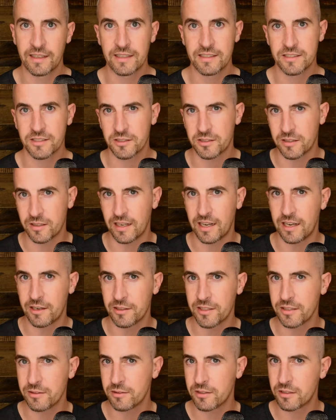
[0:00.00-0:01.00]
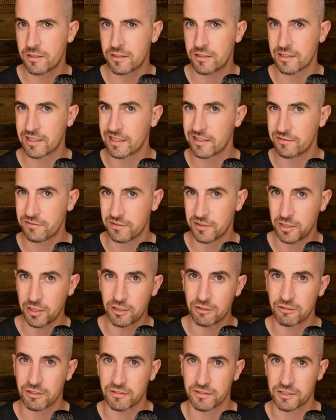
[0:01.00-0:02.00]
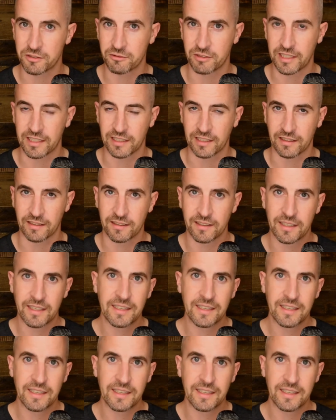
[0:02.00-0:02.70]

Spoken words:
So how do you know if you're overstriding?